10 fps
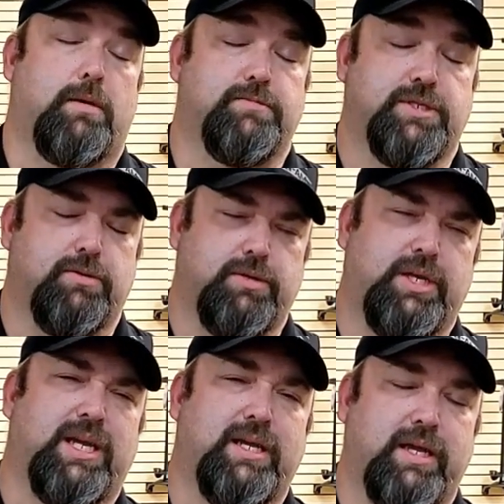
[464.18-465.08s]
So
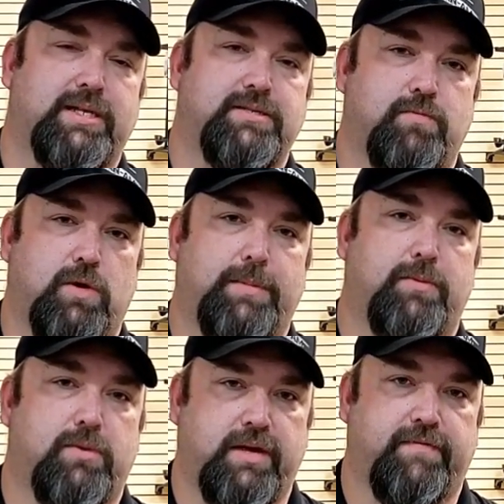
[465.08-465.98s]
get some
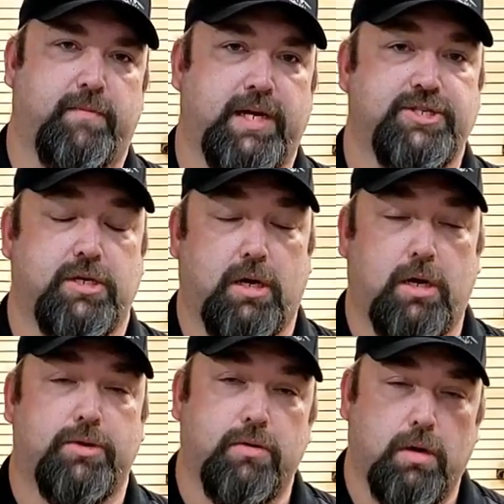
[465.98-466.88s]
reputable information
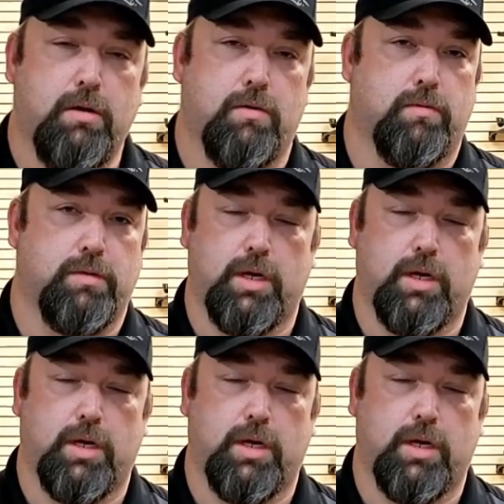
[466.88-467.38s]
on your own.